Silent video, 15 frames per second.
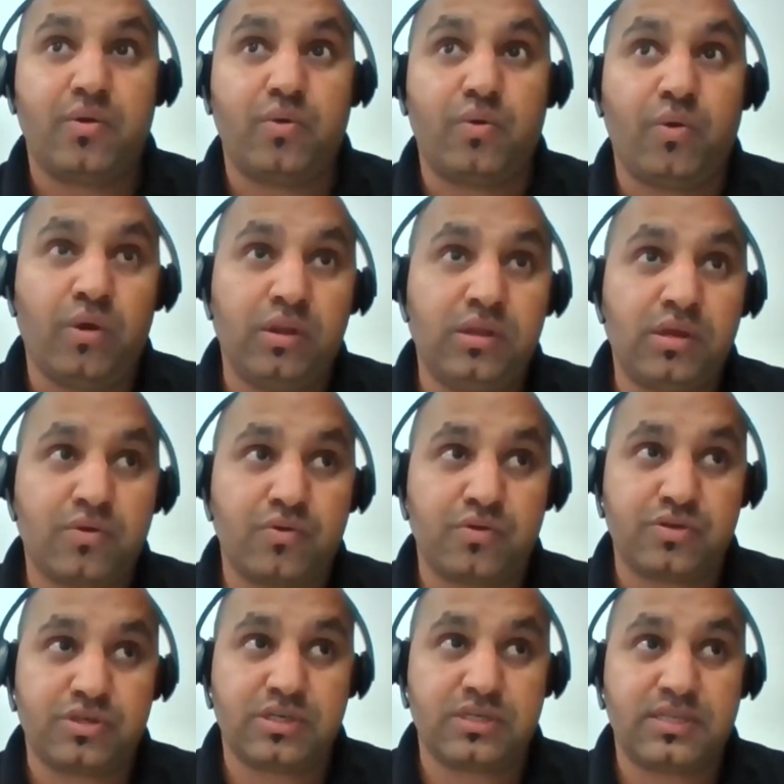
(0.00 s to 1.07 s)
all the
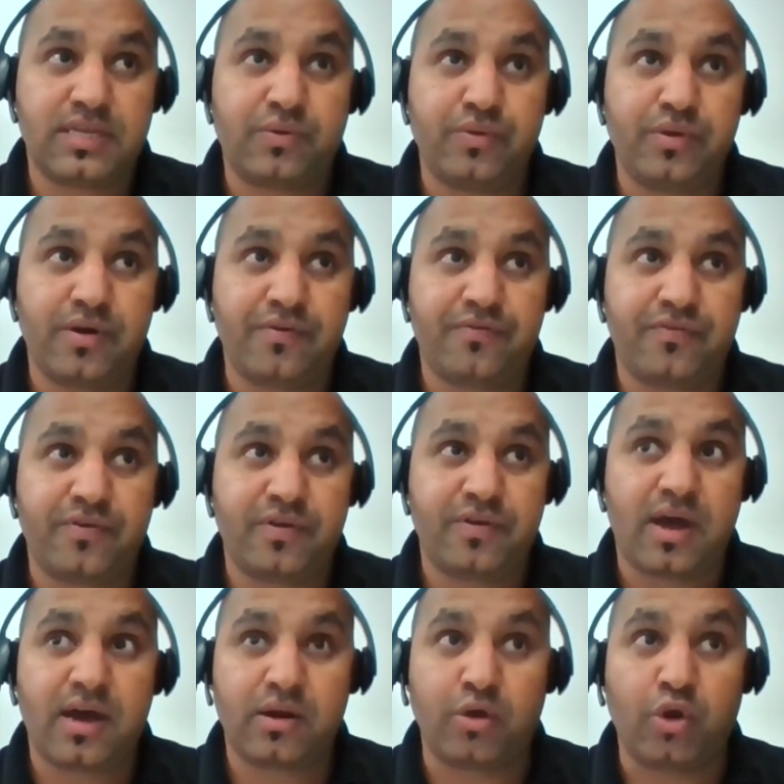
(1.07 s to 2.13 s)
courses that we offer
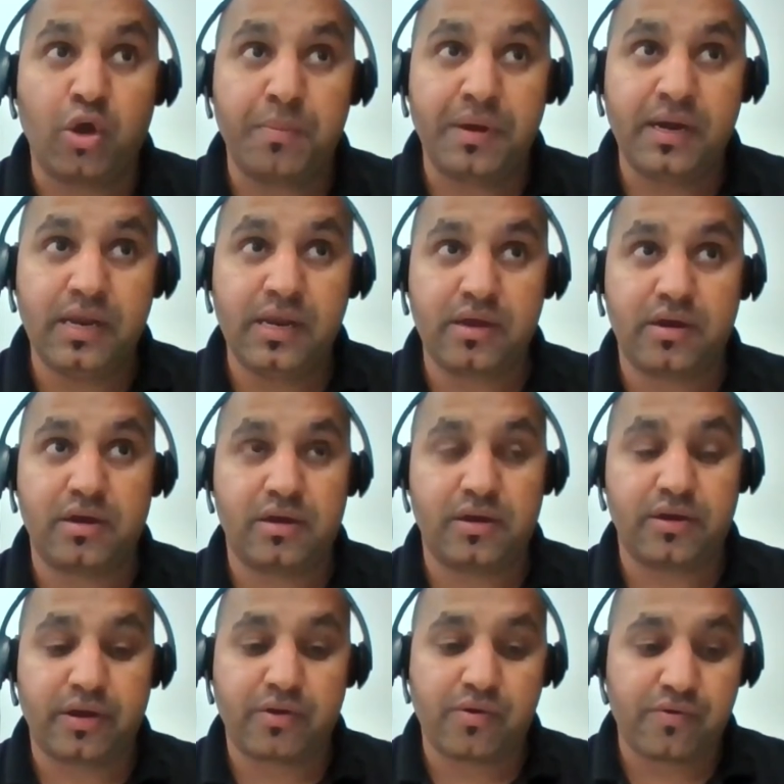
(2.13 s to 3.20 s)
are globally
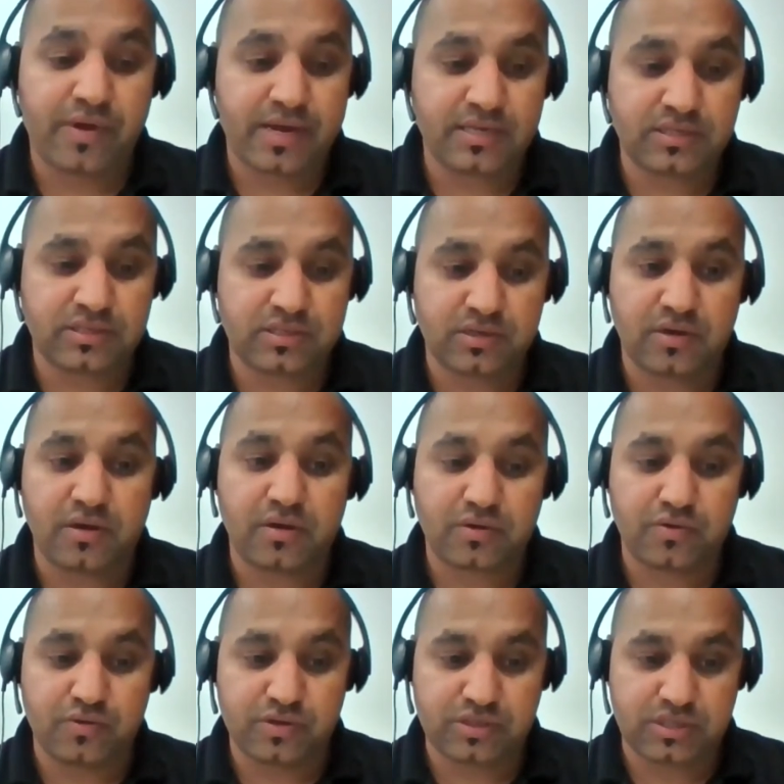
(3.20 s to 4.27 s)
recognized
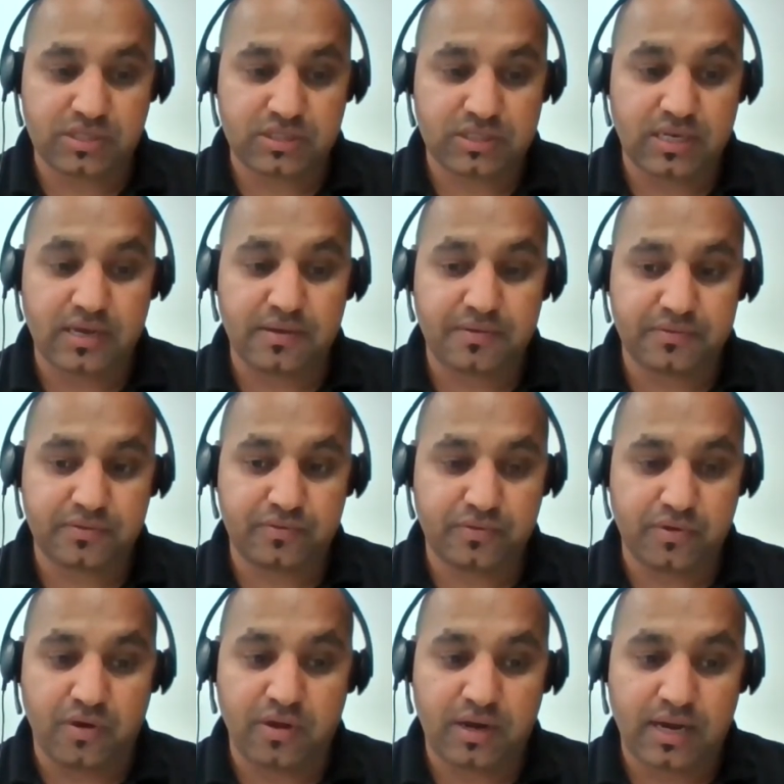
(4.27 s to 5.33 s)
courses
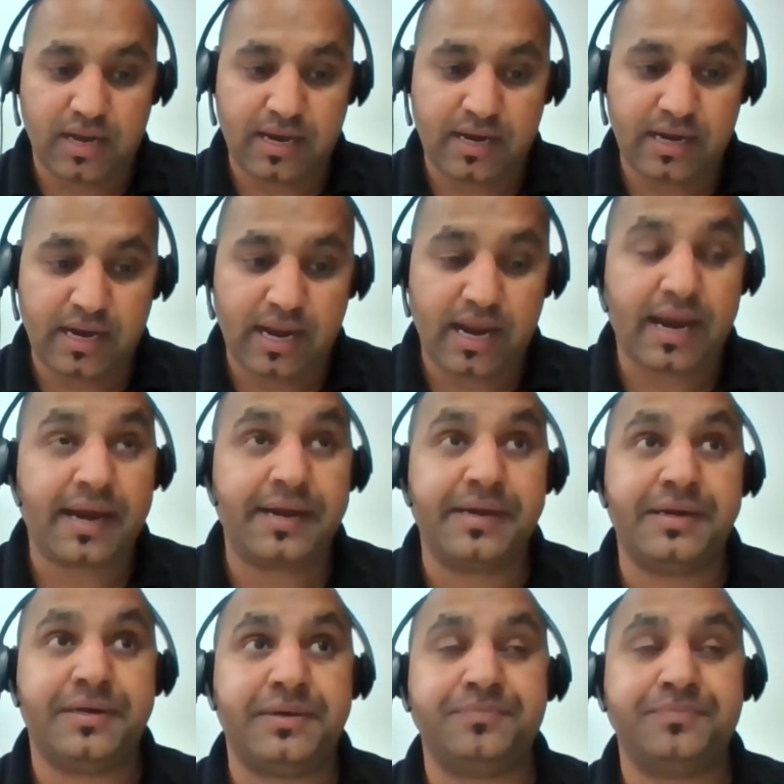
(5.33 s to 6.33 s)
through online, and